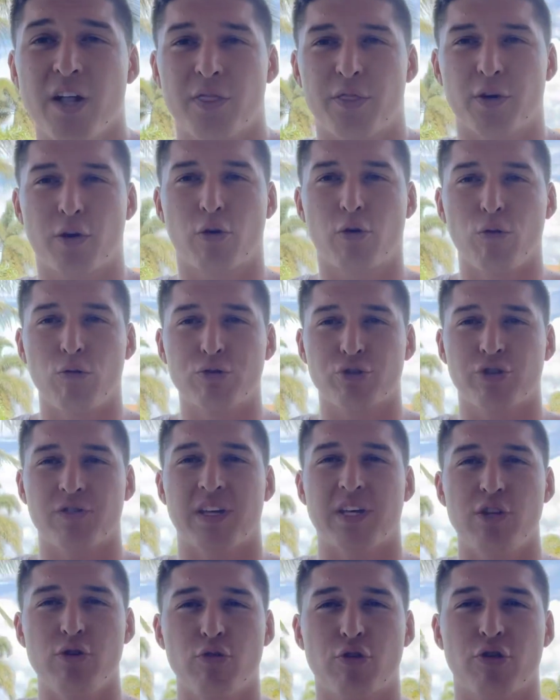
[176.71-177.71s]
The culture
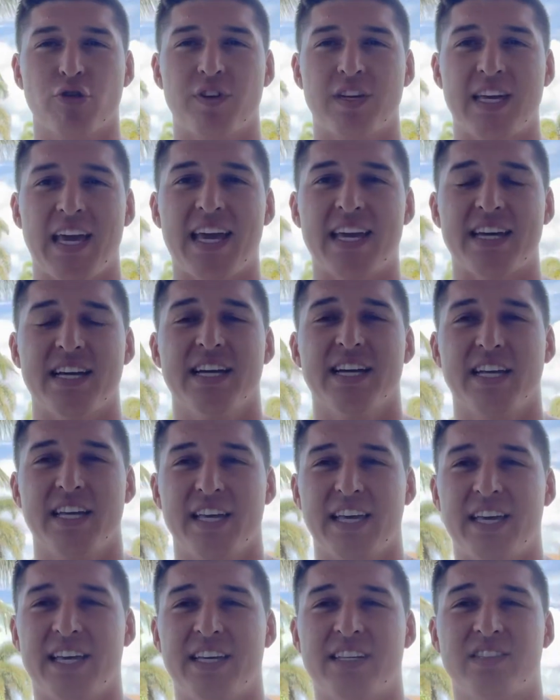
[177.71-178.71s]
that you create
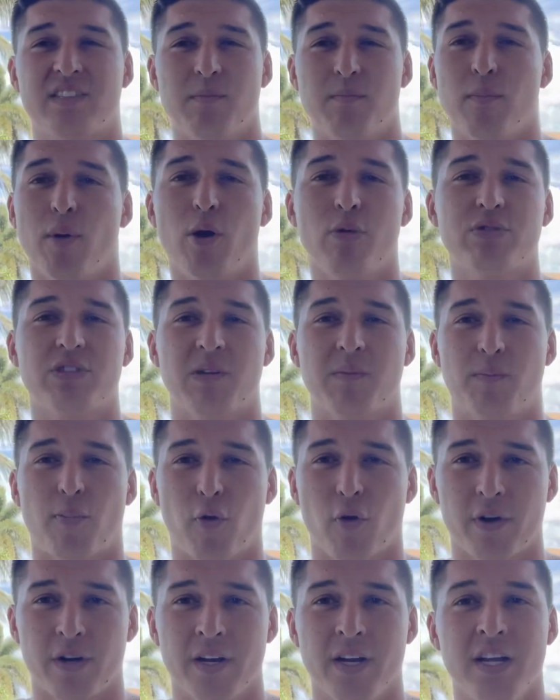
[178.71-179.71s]
is the most
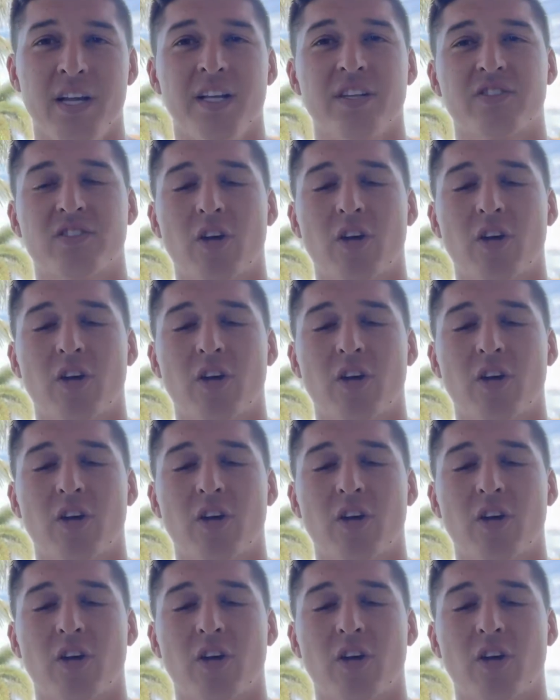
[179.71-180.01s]
important.